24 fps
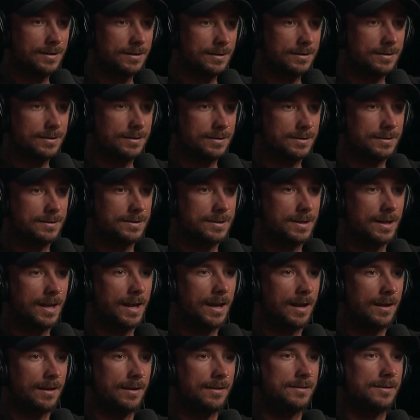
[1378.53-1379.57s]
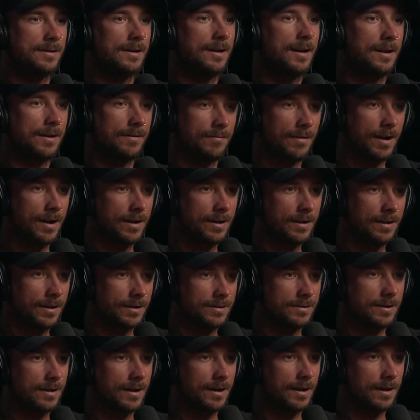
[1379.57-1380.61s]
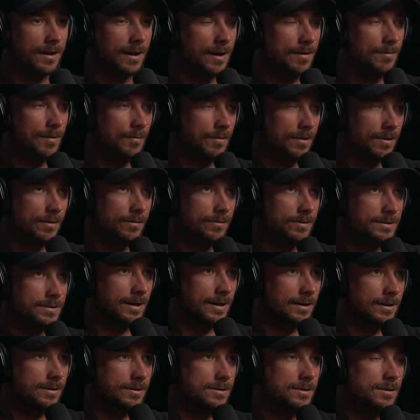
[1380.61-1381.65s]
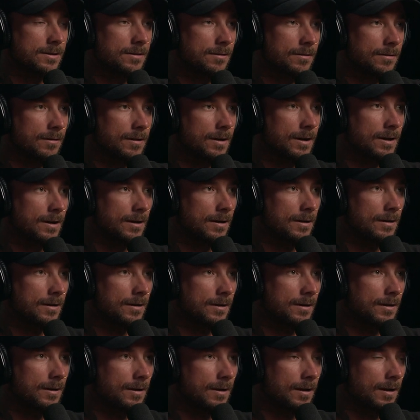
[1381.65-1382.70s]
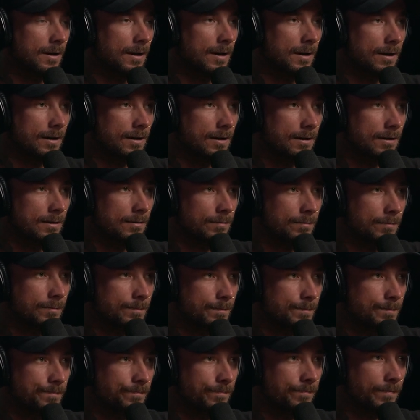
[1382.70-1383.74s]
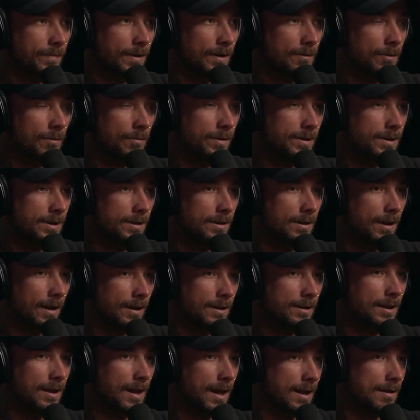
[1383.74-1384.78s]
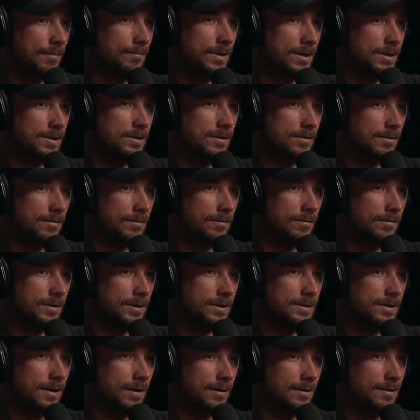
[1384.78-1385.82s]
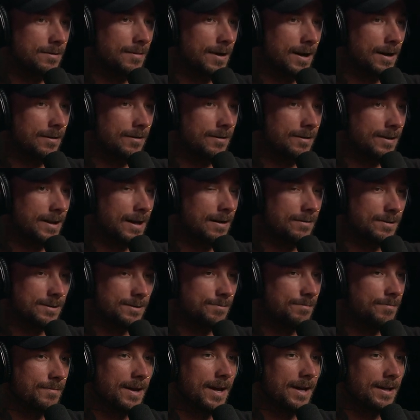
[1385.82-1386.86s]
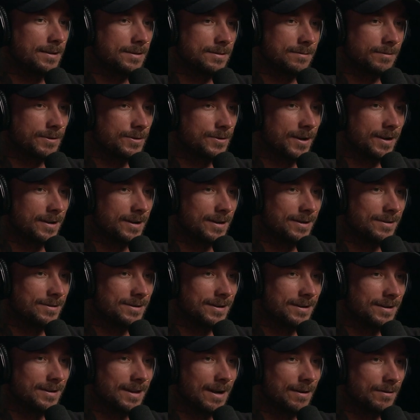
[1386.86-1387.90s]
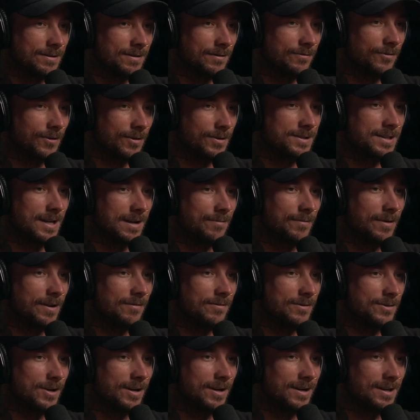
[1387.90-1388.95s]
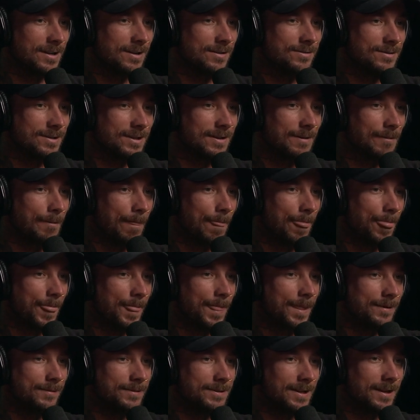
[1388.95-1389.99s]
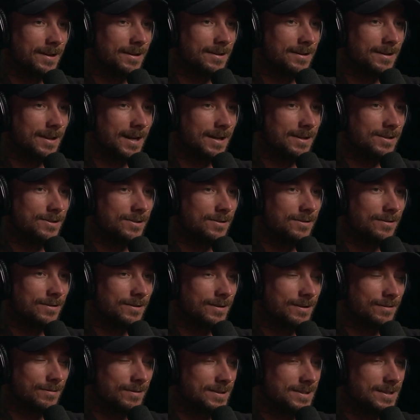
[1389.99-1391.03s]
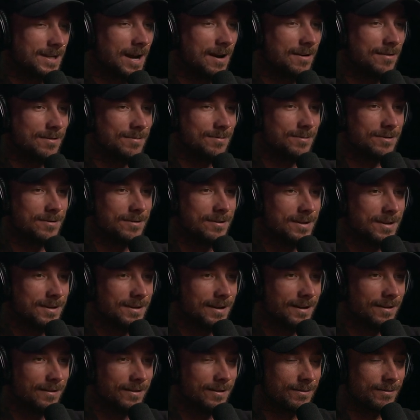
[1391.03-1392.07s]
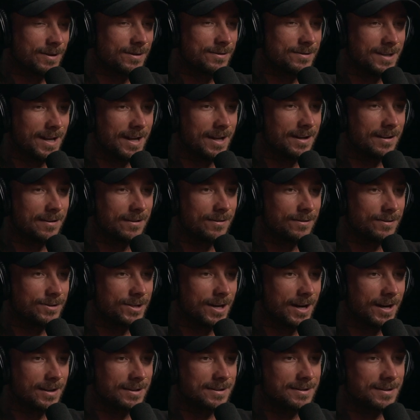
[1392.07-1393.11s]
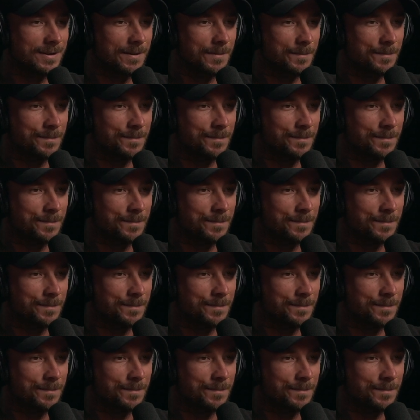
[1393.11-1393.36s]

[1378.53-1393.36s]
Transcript: Yeah. To get to get it ready, like to get it. I remember there was shoot um, well, we did like the Gambi shoot we mm-hmm. talked about, and that was a mess. We tried to use it. That was the first time we ever tried to use it. Oh, was it? Was on that shoot, and it was yeah. terrible. I don't think we used any of those shots.